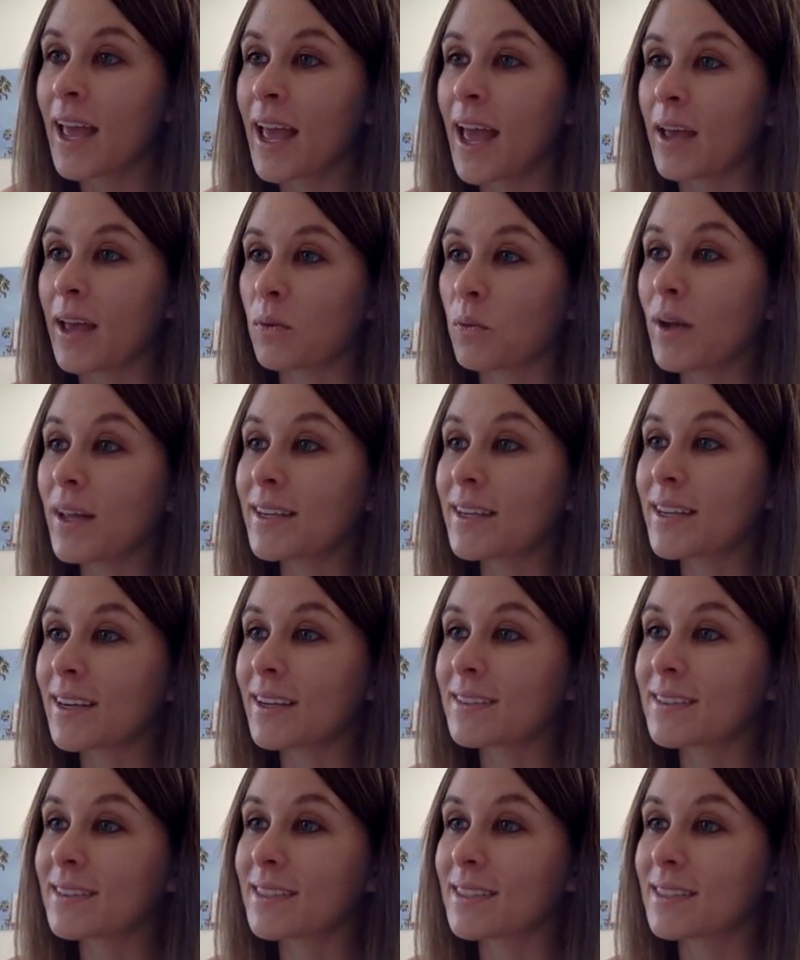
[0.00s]
and Winn
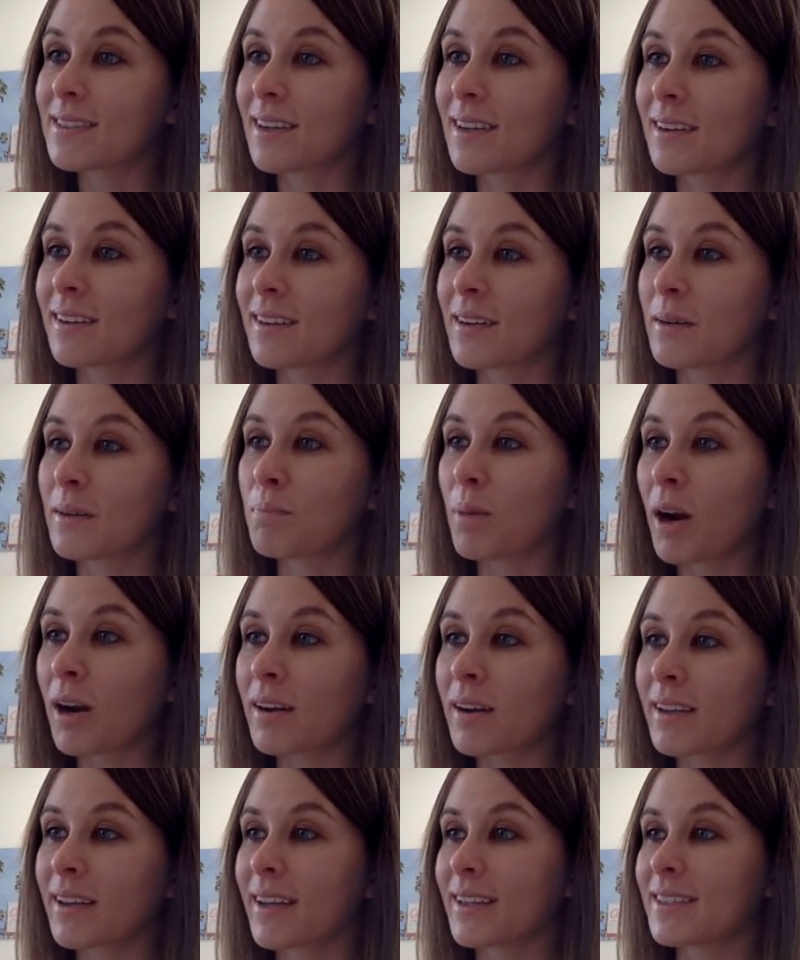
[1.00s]
Dixie started
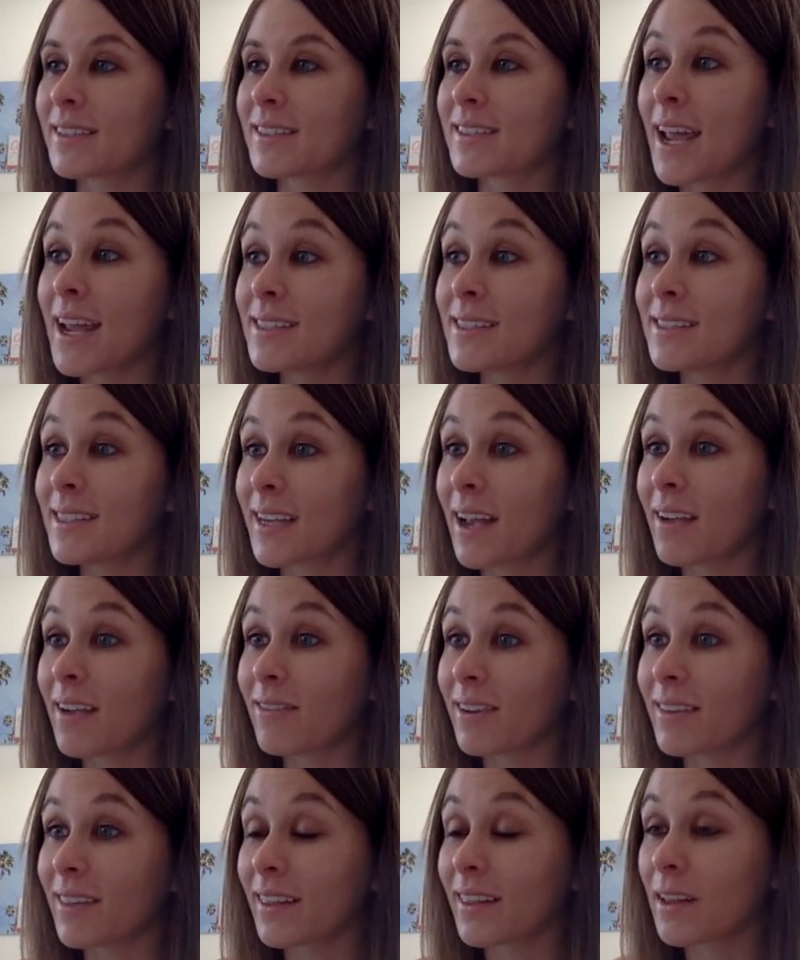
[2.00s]
barking and chasing
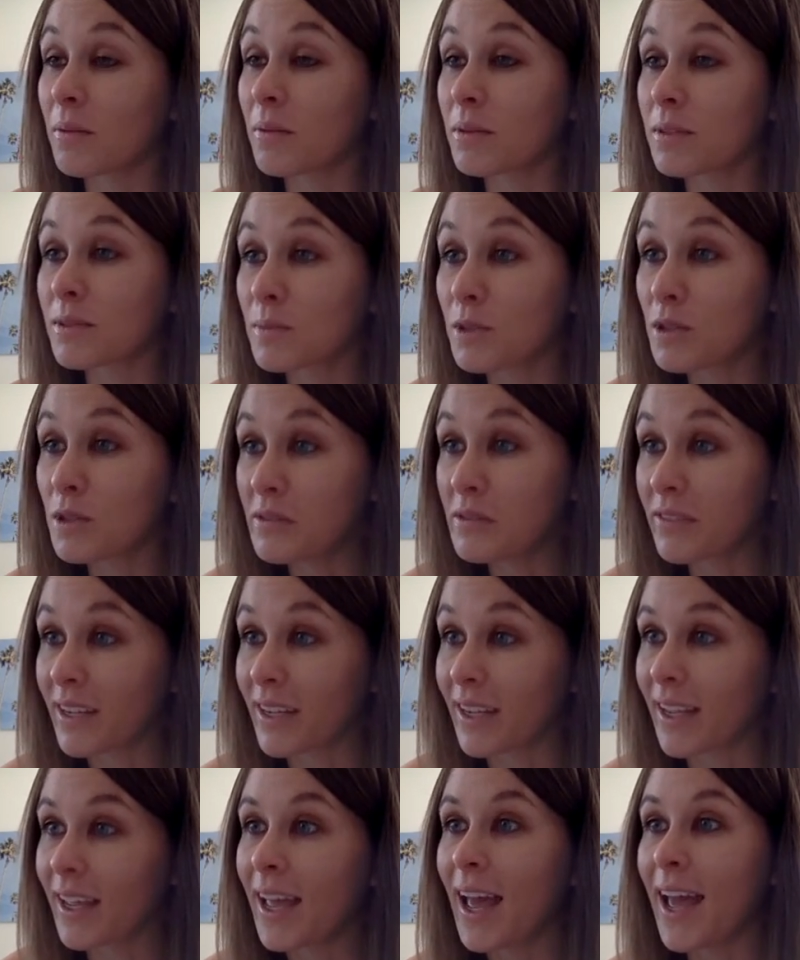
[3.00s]
everything that was moving,